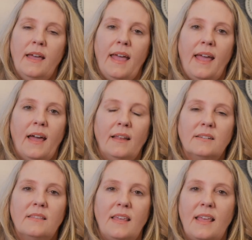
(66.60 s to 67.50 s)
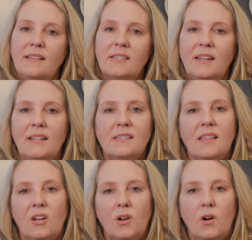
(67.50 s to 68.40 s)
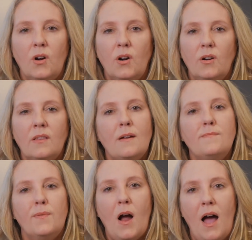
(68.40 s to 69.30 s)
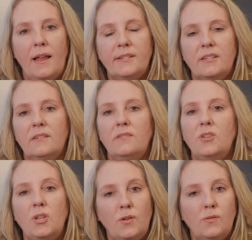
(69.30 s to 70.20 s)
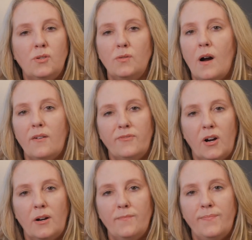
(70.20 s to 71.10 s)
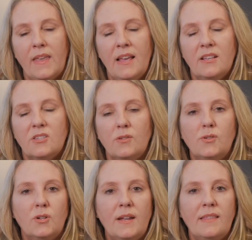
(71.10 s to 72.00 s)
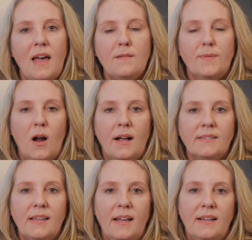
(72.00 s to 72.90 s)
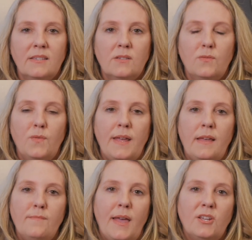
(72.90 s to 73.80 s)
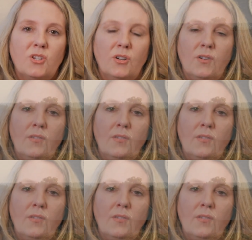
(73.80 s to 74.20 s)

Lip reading: and the incidents that occurred that brought you to our firm. So during that process, we make sure